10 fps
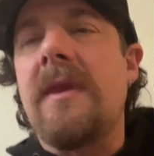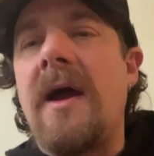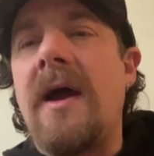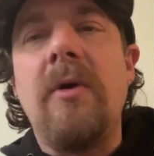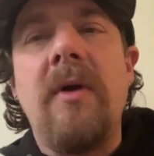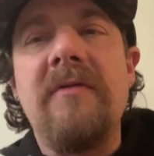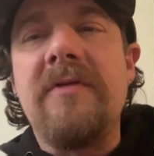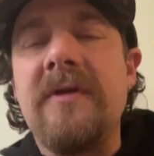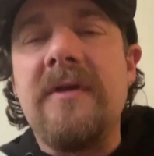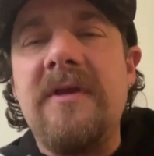I know
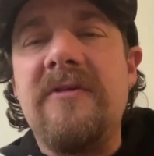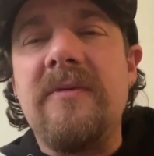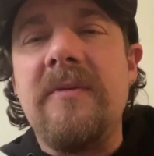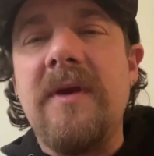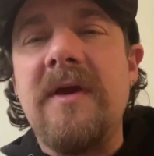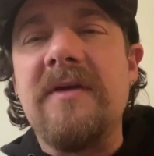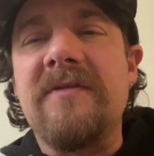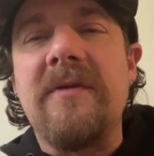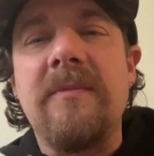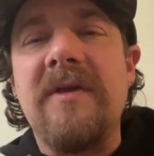everything that needs to be
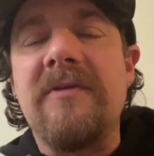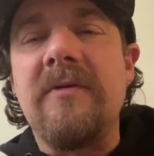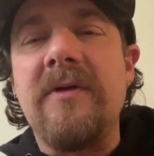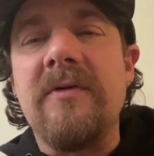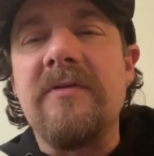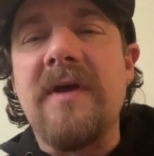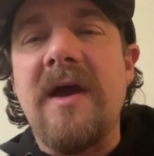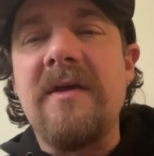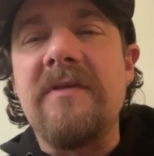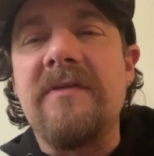mixed, and basically those
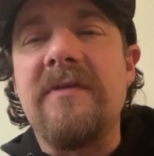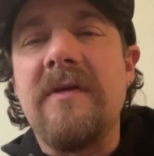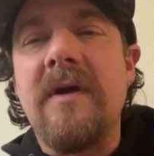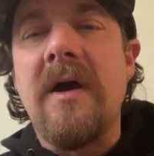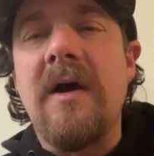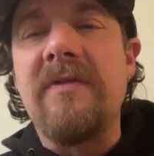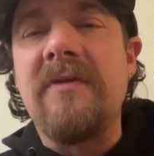guys uh,